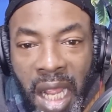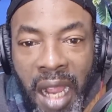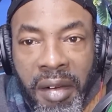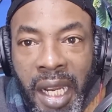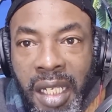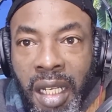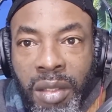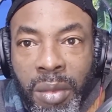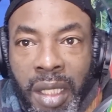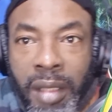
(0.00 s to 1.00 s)
alright
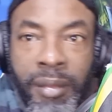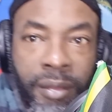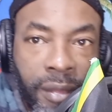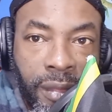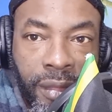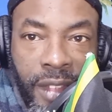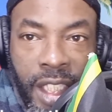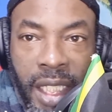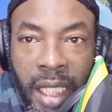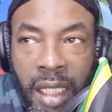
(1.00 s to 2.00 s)
that way.
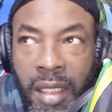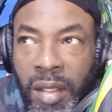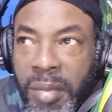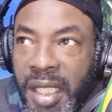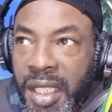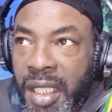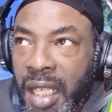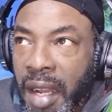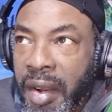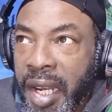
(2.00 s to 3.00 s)
Jada Kingdom says
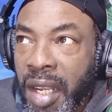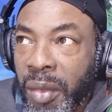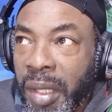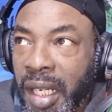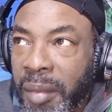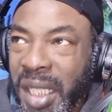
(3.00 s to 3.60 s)
she's alright that way.